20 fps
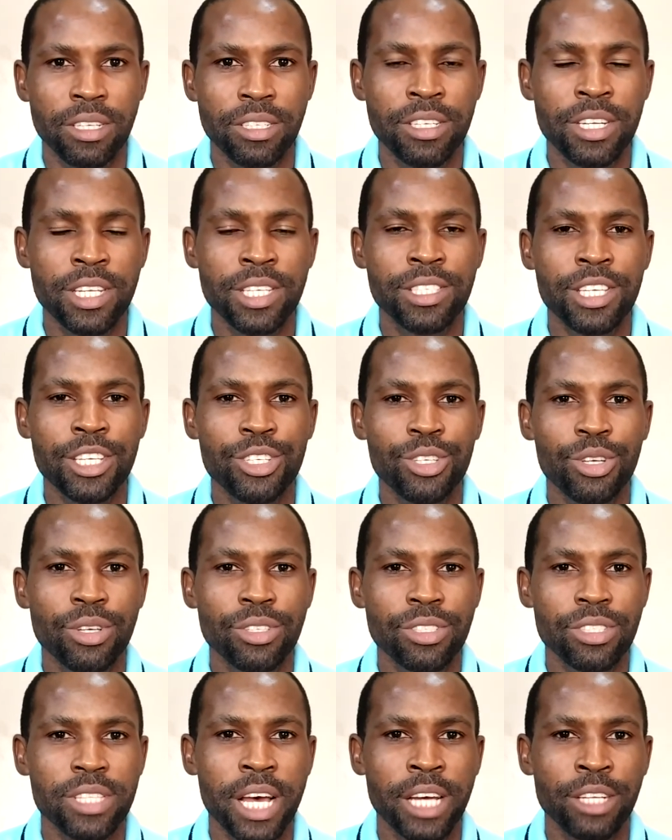
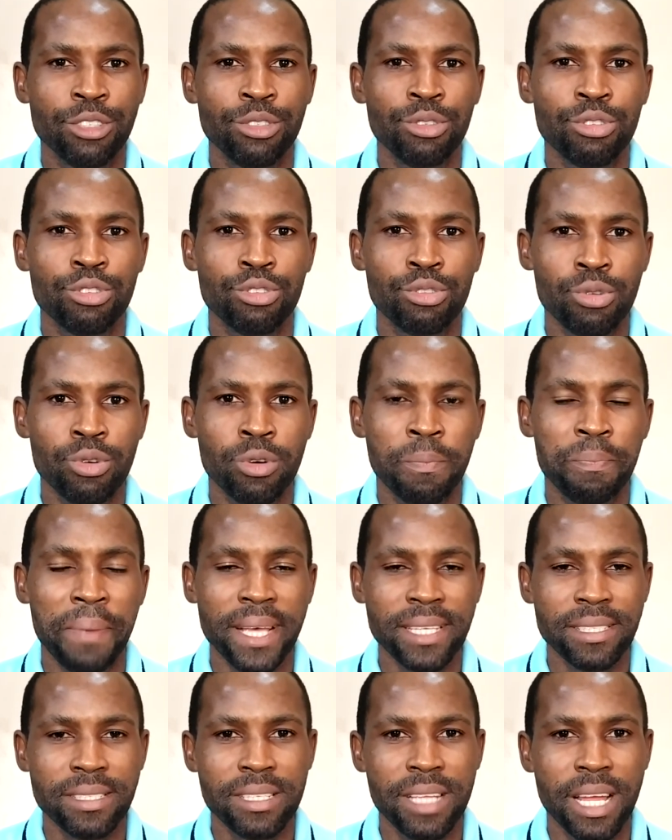decisions that you took,
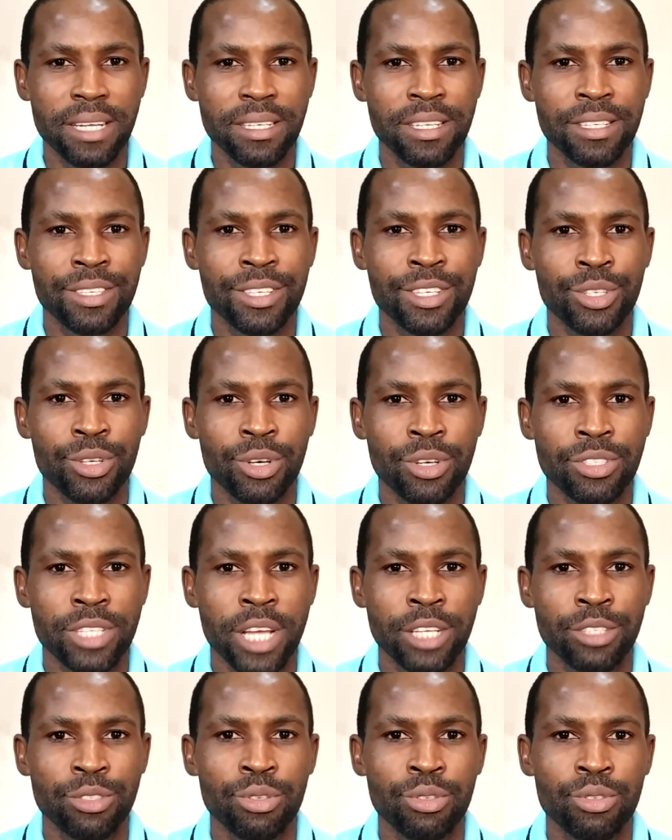personal decisions
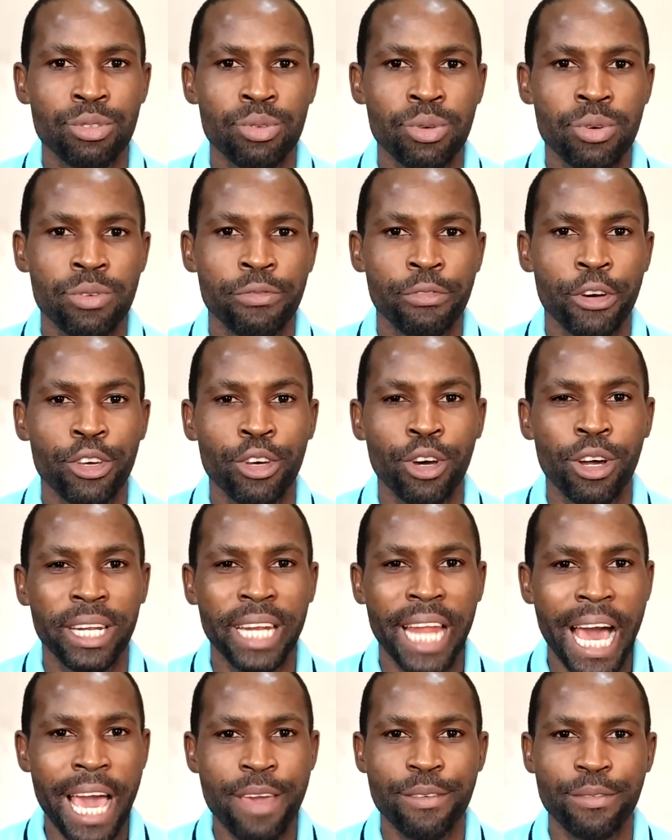that you took for your
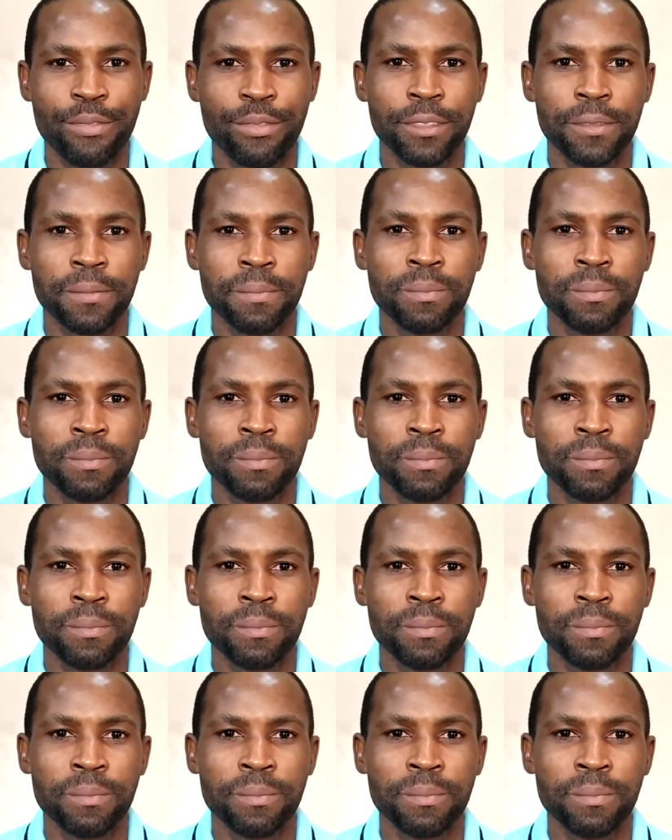life,